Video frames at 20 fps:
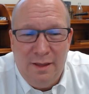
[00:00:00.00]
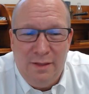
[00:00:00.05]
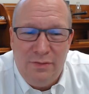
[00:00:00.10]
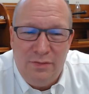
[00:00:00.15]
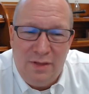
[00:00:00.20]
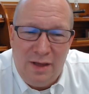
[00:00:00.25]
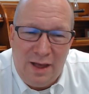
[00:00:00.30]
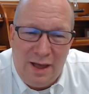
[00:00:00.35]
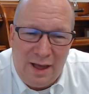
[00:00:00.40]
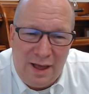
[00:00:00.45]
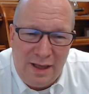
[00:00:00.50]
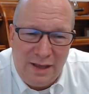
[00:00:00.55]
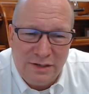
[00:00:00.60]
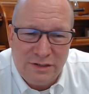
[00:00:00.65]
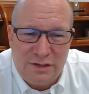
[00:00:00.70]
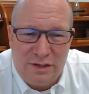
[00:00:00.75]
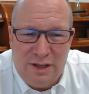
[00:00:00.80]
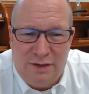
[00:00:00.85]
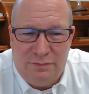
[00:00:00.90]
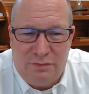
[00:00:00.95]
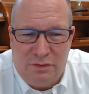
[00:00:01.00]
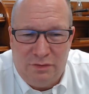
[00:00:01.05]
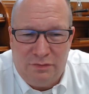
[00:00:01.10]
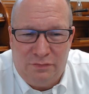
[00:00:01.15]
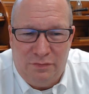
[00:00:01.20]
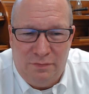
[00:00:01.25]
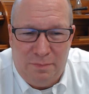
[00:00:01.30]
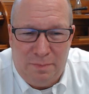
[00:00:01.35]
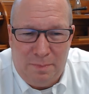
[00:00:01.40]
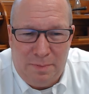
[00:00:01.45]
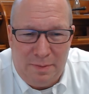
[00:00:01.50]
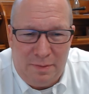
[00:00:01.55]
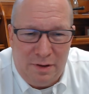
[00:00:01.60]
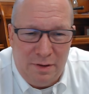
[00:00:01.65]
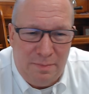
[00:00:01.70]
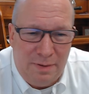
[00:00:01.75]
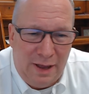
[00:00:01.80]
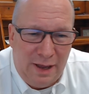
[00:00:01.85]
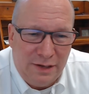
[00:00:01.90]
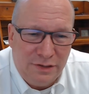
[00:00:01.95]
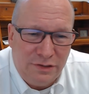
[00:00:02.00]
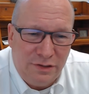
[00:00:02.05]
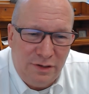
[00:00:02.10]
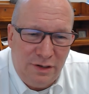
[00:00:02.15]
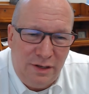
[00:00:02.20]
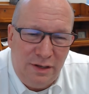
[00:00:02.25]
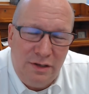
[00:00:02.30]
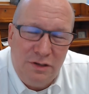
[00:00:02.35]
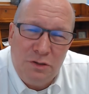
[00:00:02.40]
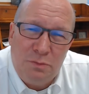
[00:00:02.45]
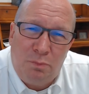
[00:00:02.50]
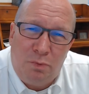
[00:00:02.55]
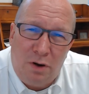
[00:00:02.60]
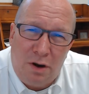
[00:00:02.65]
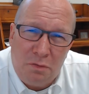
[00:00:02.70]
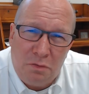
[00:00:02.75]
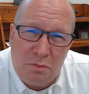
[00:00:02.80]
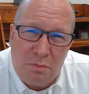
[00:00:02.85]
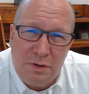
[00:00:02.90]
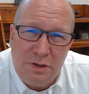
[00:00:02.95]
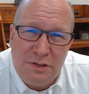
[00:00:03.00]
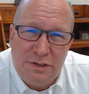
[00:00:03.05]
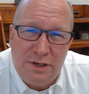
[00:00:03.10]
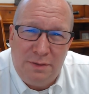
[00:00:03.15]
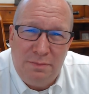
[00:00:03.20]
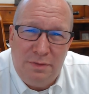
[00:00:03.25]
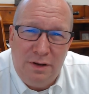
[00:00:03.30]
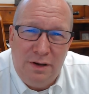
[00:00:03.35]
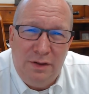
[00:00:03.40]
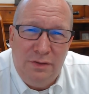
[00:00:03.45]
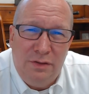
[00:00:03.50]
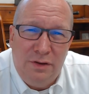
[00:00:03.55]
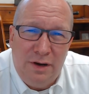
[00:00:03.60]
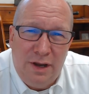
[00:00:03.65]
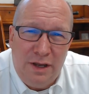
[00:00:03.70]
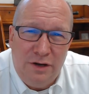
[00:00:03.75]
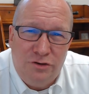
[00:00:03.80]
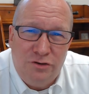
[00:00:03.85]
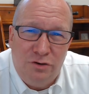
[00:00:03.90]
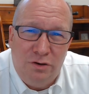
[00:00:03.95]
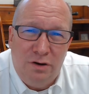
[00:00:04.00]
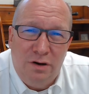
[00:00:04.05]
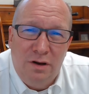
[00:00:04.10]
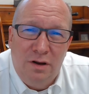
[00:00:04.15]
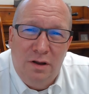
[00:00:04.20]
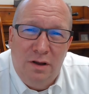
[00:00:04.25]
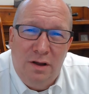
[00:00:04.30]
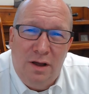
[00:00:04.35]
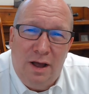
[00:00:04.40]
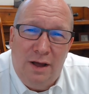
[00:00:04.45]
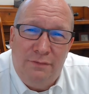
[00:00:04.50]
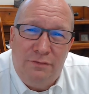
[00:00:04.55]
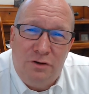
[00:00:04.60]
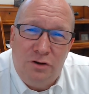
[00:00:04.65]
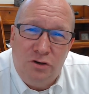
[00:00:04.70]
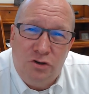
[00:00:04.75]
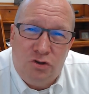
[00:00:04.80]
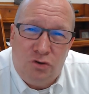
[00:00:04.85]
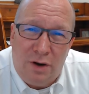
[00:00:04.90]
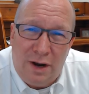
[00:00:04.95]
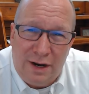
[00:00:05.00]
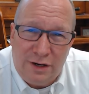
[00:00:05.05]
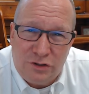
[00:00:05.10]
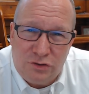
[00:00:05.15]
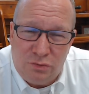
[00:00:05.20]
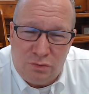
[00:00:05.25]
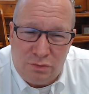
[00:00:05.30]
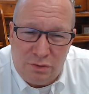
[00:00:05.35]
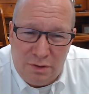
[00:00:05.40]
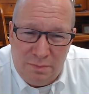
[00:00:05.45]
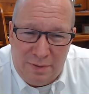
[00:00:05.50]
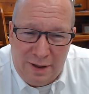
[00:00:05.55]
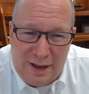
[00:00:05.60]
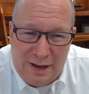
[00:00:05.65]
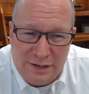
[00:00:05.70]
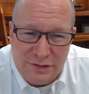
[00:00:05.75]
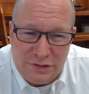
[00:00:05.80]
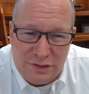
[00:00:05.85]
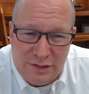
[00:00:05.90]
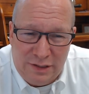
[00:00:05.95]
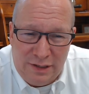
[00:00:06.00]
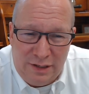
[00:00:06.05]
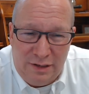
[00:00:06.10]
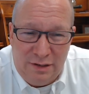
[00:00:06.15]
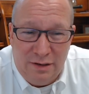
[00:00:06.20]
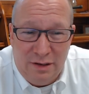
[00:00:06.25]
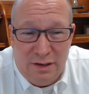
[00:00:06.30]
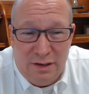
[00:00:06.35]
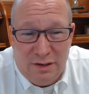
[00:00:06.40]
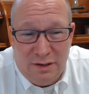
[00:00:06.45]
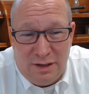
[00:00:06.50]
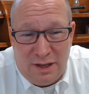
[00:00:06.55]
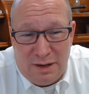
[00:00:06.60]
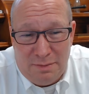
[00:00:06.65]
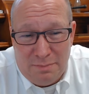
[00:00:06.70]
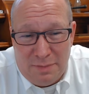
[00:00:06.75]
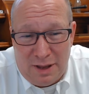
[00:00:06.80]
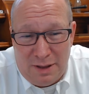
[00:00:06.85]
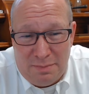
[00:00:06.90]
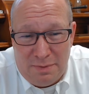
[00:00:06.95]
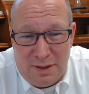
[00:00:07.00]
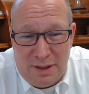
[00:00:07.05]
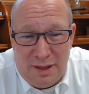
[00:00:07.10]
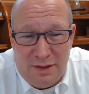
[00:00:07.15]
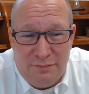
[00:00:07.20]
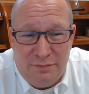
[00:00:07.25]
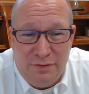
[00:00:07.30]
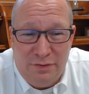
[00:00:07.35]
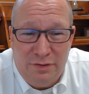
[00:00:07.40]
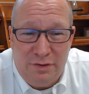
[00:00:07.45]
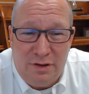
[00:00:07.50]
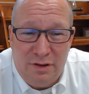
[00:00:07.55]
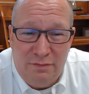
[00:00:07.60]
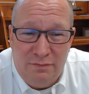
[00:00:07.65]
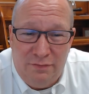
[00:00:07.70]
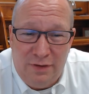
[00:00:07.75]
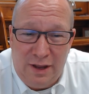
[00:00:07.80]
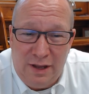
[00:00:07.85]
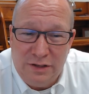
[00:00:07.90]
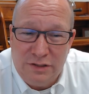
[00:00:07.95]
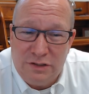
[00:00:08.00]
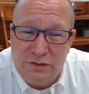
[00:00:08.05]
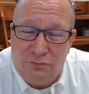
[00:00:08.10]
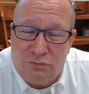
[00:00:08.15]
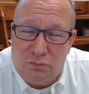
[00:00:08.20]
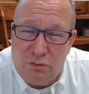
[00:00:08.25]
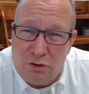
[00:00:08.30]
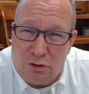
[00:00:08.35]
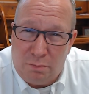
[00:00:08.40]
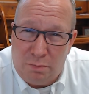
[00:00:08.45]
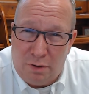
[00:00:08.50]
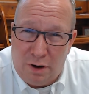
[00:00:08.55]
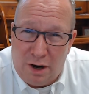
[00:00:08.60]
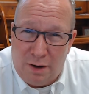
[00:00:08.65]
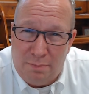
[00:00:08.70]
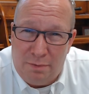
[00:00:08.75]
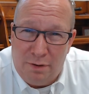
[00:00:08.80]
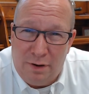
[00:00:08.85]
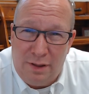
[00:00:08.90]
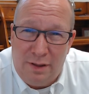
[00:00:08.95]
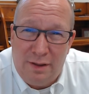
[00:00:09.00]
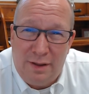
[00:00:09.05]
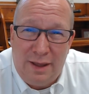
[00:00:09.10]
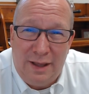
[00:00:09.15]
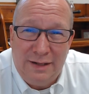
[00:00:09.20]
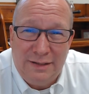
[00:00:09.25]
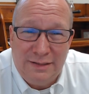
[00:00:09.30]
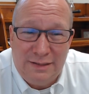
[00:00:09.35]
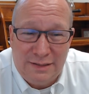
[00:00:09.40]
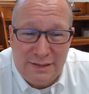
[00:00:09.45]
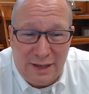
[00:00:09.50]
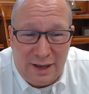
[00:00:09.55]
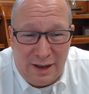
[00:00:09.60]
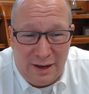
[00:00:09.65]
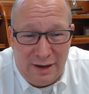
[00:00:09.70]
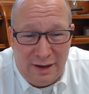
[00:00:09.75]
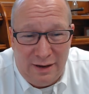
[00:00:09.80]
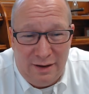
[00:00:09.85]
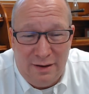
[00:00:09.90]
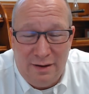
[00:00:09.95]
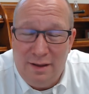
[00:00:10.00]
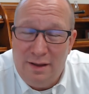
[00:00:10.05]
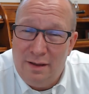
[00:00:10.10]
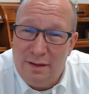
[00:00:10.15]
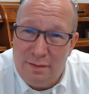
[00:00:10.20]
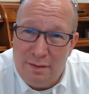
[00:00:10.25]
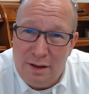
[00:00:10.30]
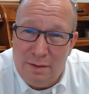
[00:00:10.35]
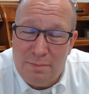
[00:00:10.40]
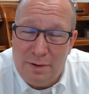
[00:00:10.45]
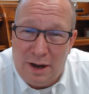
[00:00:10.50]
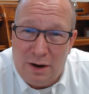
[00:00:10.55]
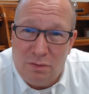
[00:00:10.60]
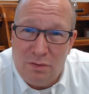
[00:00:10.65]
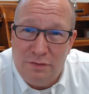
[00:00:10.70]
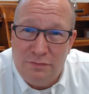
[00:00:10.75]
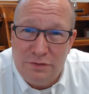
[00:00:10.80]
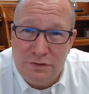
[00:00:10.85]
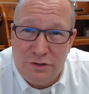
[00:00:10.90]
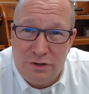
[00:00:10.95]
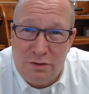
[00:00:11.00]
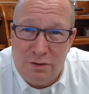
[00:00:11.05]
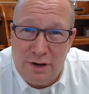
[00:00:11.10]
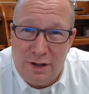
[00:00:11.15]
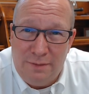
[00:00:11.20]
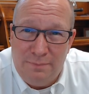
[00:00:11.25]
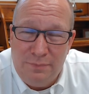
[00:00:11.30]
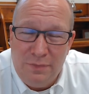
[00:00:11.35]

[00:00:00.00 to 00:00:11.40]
The highest level of capacity is probably something in the nature of contractual capacity, and maybe even the conveyance of real property and signing a power of attorney.